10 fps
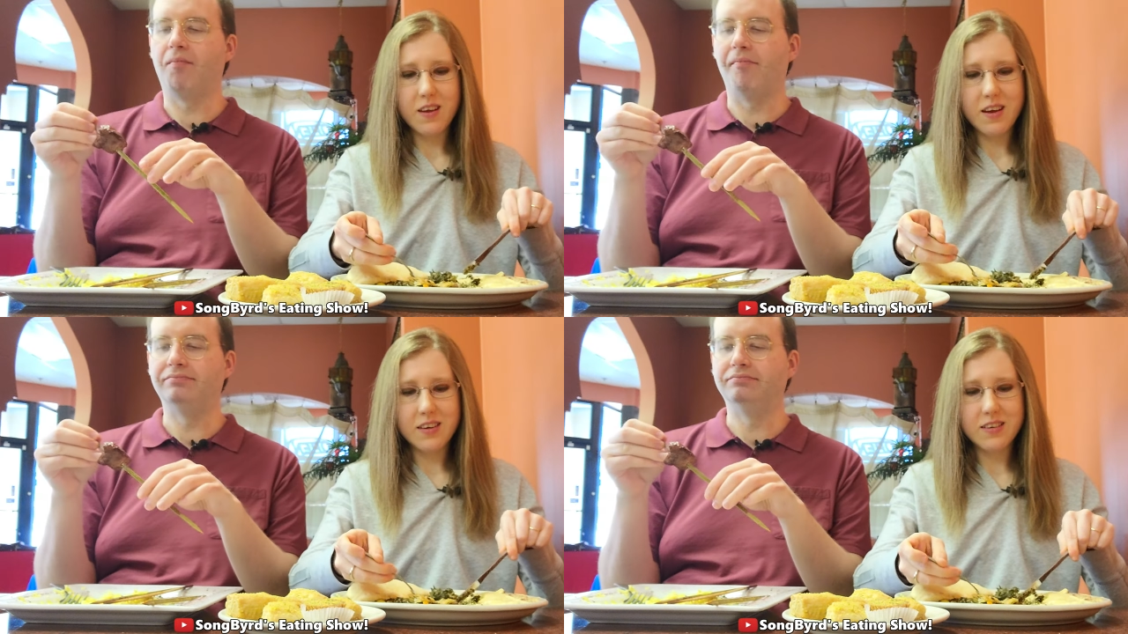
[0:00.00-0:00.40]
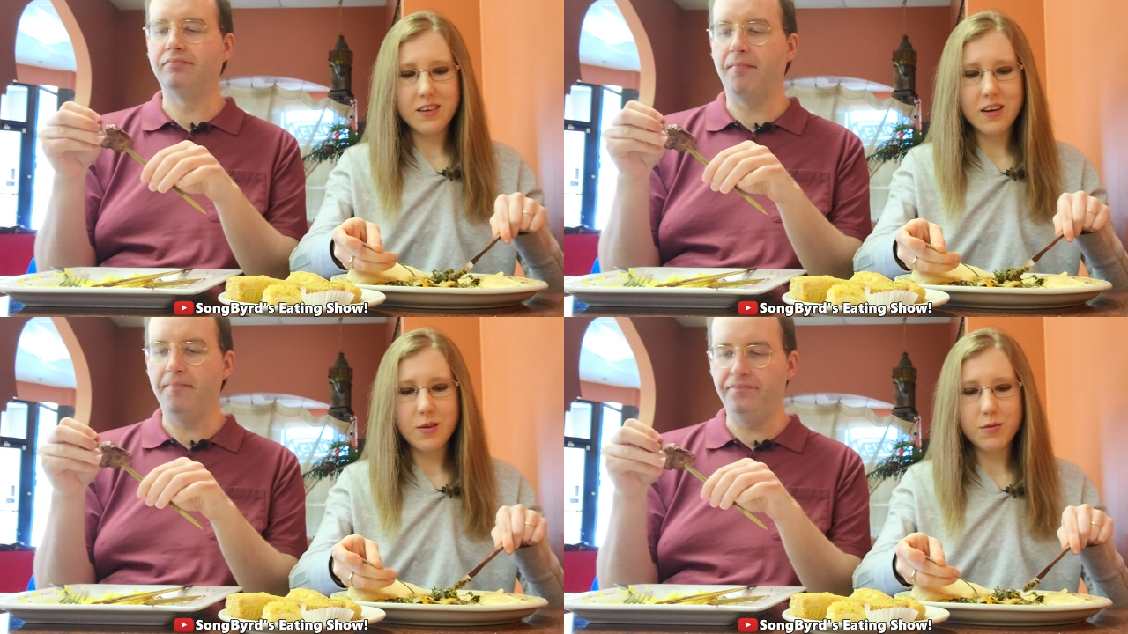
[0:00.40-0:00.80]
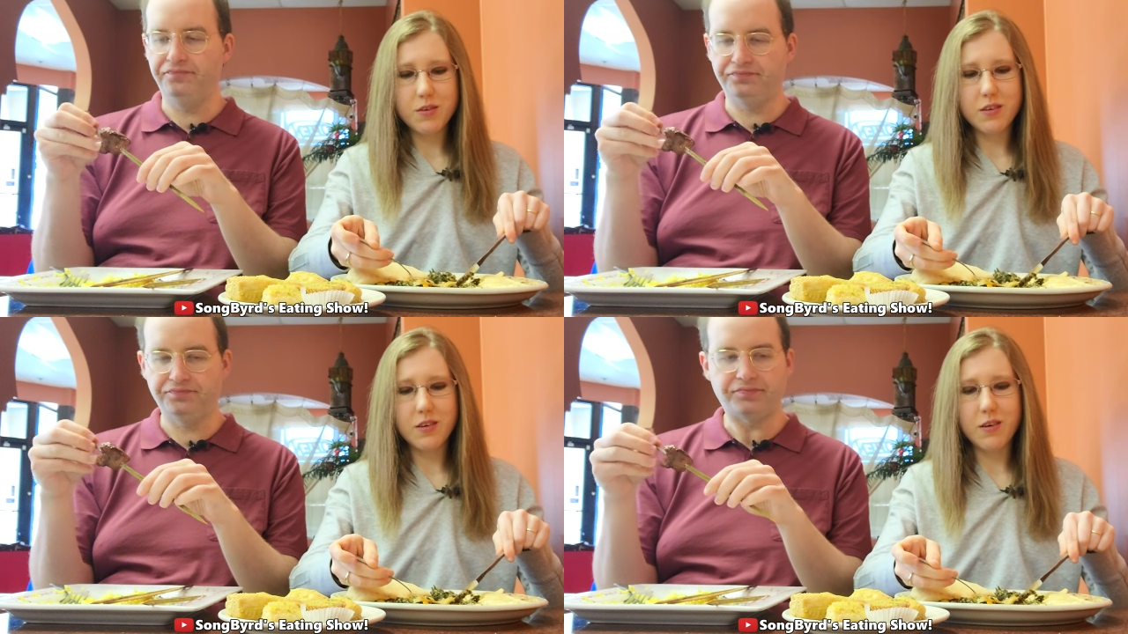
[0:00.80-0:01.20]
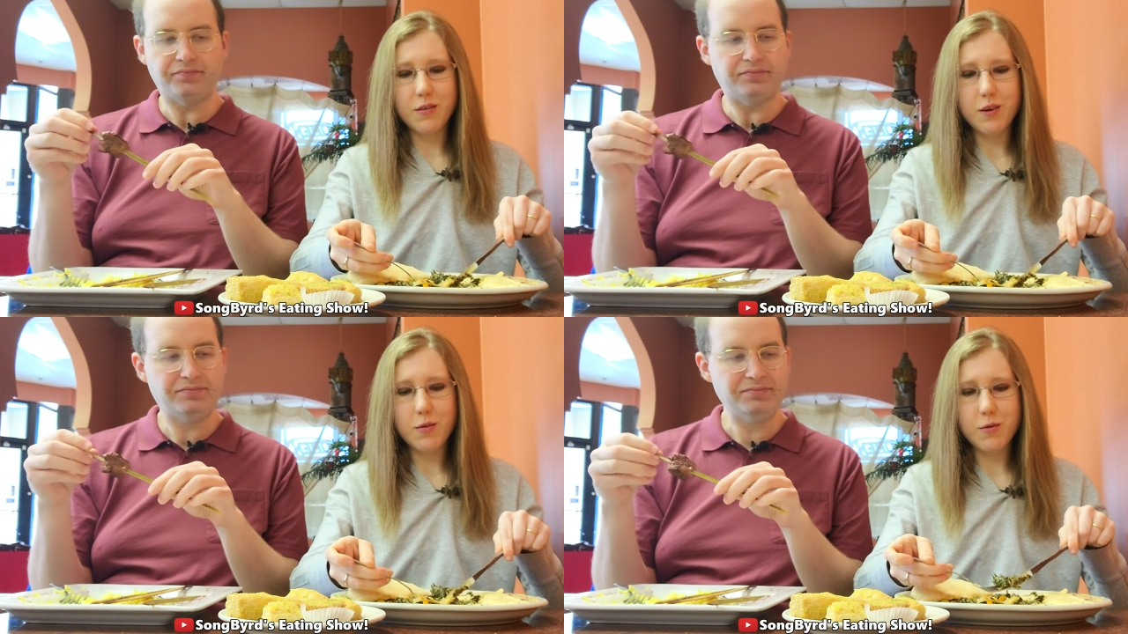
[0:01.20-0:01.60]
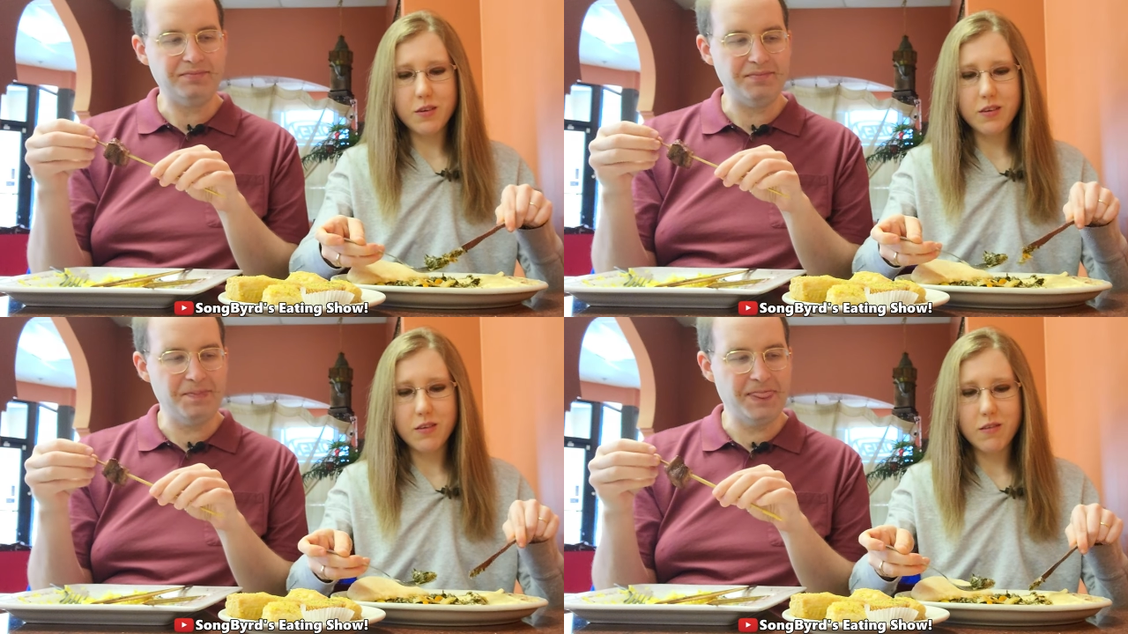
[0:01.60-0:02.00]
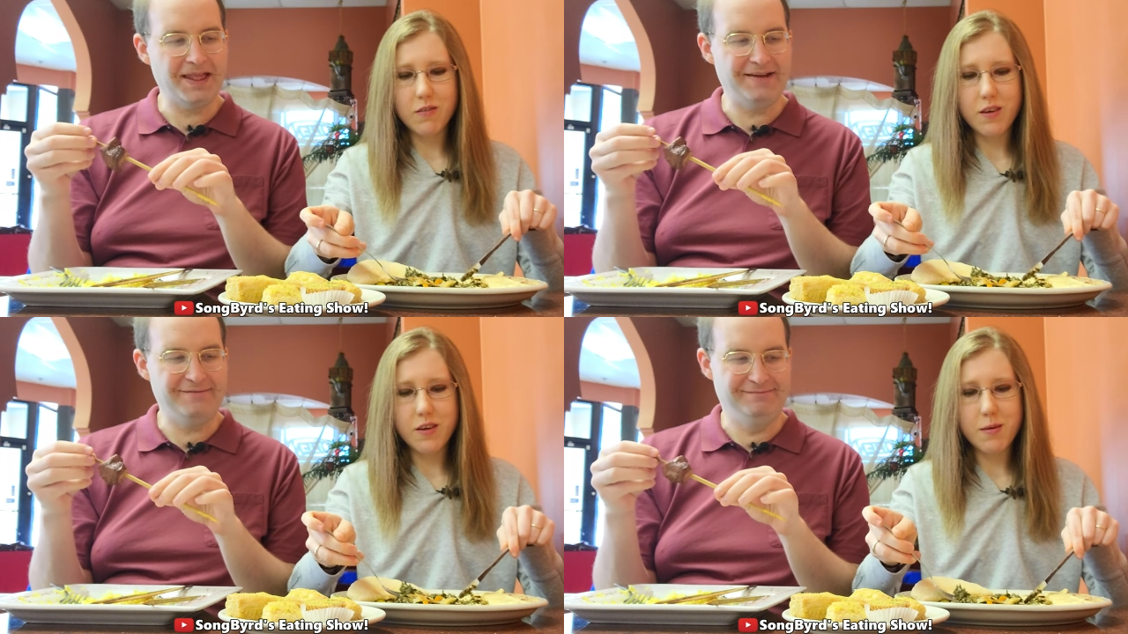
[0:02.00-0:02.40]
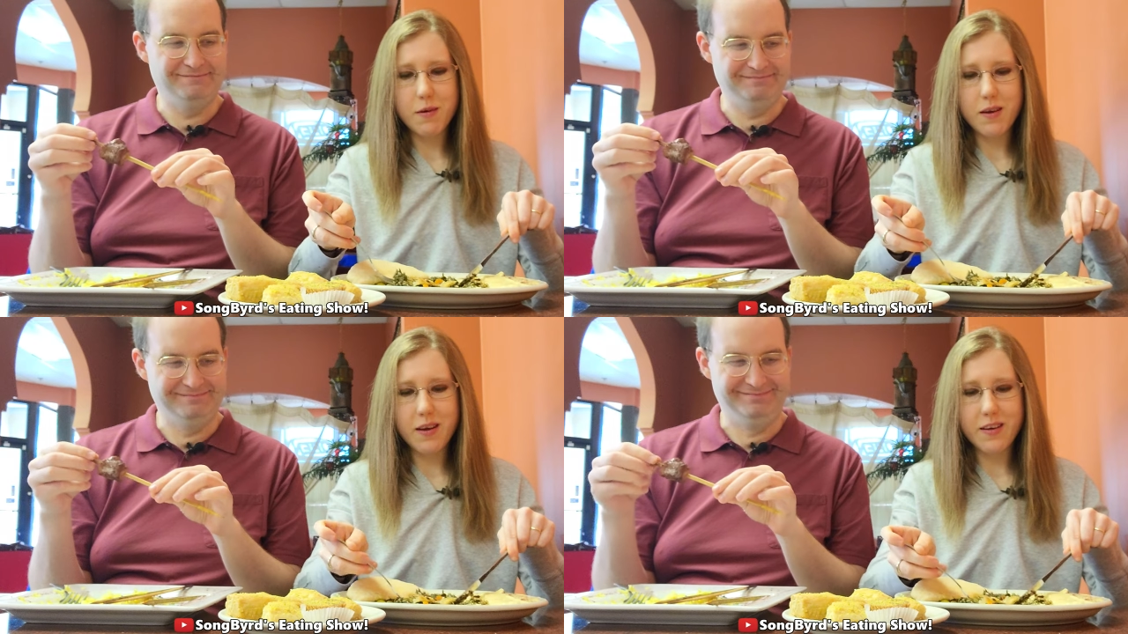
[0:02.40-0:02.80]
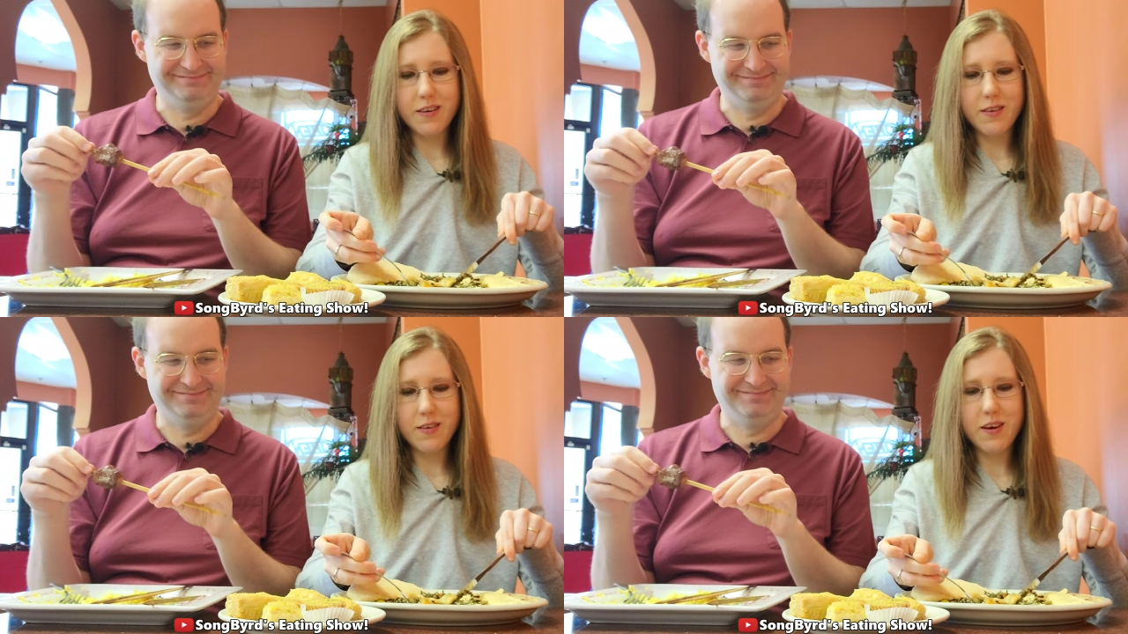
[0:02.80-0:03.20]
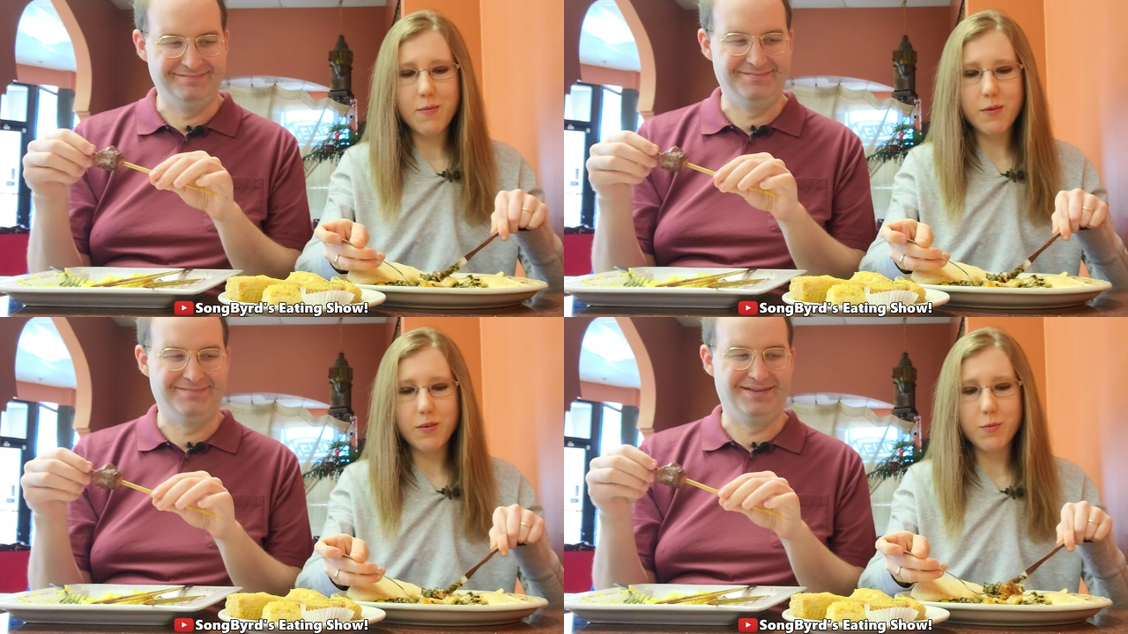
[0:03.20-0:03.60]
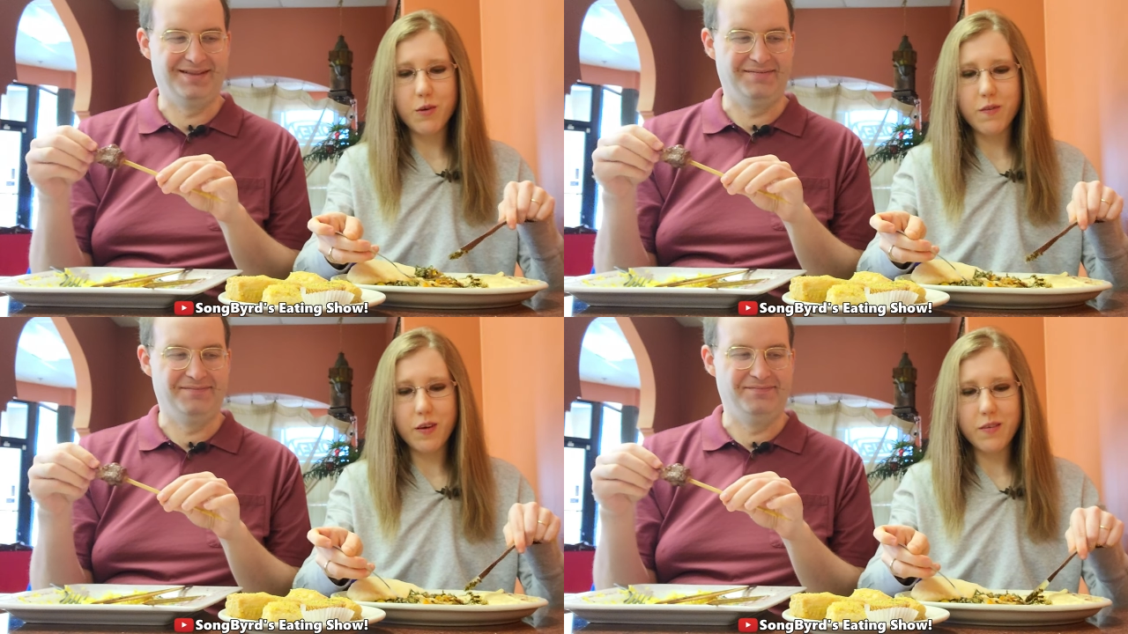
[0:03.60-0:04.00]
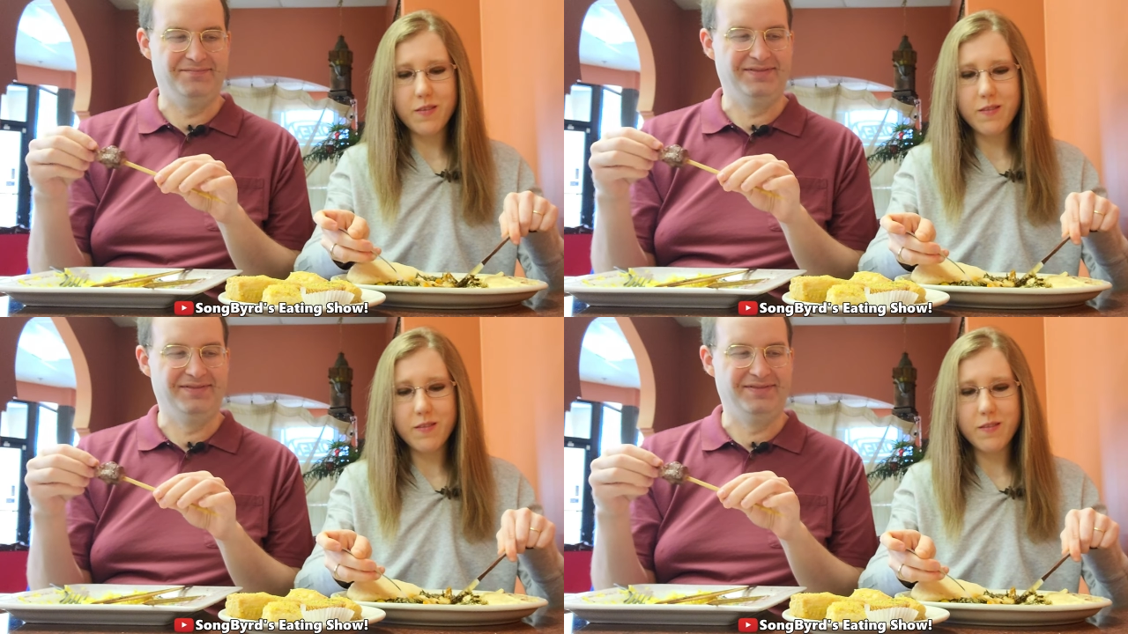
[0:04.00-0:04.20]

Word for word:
Speaker 1: I just kind of wish the you know, dough wasn't so flaky, but hey, it kind of makes it more fun.